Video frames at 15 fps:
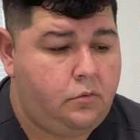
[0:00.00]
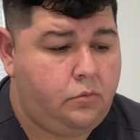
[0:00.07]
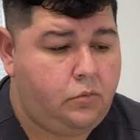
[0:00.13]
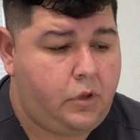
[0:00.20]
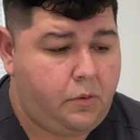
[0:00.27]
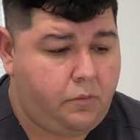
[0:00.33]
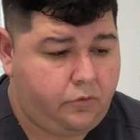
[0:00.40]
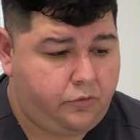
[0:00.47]

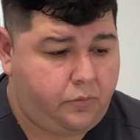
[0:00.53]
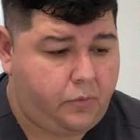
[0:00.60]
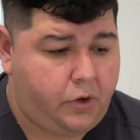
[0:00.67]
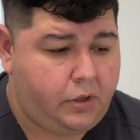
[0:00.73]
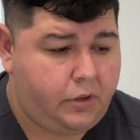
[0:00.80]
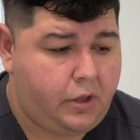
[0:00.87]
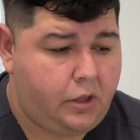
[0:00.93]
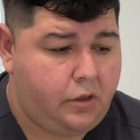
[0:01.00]
Okay, Mr.
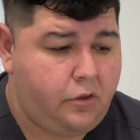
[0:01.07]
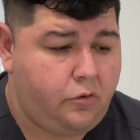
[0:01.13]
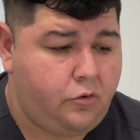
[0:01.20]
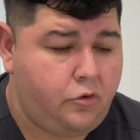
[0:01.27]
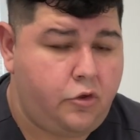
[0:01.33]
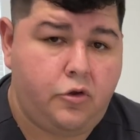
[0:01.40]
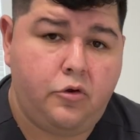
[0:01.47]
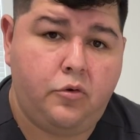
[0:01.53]
Miranda, thank you. Do
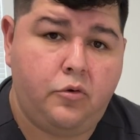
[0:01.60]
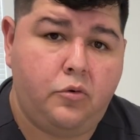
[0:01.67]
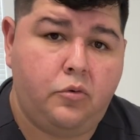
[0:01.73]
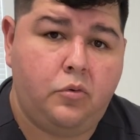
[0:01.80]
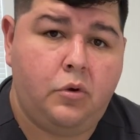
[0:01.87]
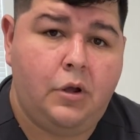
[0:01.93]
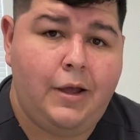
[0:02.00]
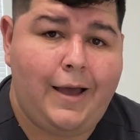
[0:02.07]

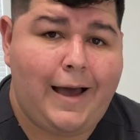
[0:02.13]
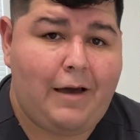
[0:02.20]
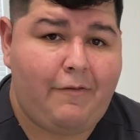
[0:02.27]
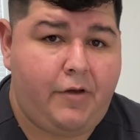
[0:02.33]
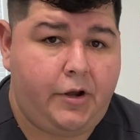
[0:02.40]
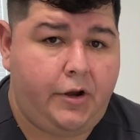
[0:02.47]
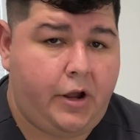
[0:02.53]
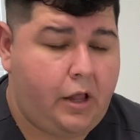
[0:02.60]
you have
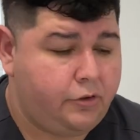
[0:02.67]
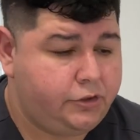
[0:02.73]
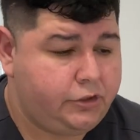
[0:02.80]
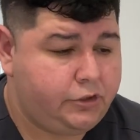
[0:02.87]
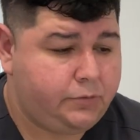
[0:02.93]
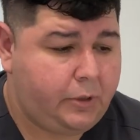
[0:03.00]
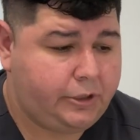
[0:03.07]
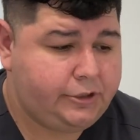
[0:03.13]
any
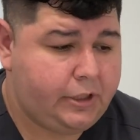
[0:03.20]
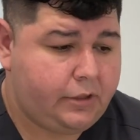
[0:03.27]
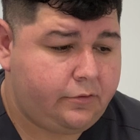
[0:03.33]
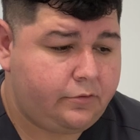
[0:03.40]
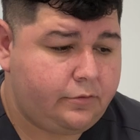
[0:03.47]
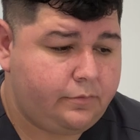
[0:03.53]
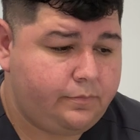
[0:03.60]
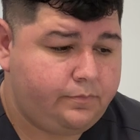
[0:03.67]
allergies by chance?